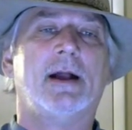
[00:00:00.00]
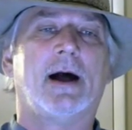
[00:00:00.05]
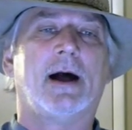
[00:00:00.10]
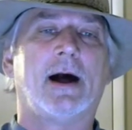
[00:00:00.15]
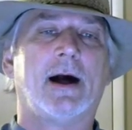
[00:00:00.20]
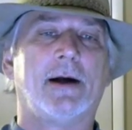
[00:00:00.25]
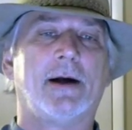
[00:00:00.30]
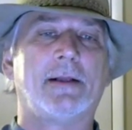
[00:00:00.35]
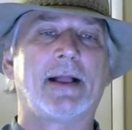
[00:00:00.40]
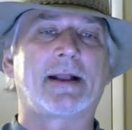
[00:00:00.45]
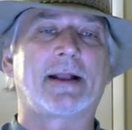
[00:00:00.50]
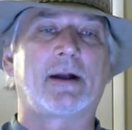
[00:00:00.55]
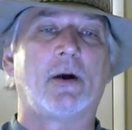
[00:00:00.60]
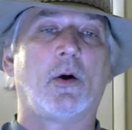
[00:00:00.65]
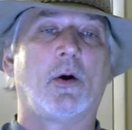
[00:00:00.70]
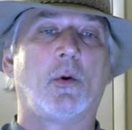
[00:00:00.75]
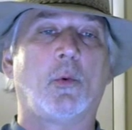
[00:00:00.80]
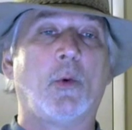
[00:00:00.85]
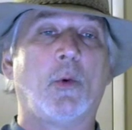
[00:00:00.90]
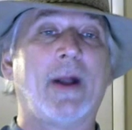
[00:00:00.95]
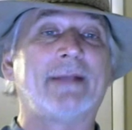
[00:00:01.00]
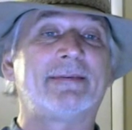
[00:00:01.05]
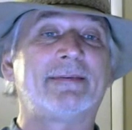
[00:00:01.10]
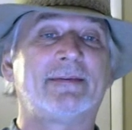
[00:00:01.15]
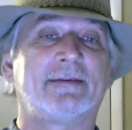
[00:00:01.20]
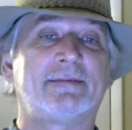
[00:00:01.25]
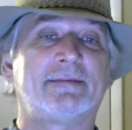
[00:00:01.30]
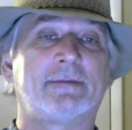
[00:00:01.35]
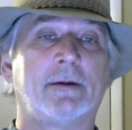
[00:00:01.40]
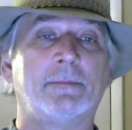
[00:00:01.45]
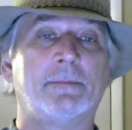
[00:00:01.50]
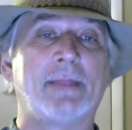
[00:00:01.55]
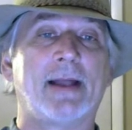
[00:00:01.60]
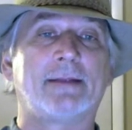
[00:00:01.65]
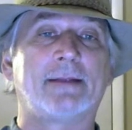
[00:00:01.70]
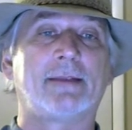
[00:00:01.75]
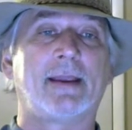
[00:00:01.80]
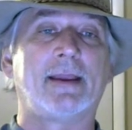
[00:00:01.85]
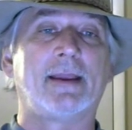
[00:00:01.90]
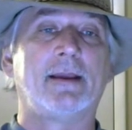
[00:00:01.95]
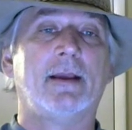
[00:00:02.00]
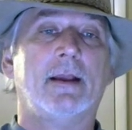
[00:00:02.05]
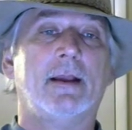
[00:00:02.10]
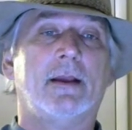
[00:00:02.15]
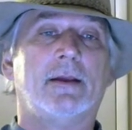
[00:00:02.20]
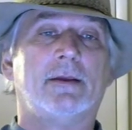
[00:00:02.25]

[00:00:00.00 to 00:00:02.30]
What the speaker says: like a West system that they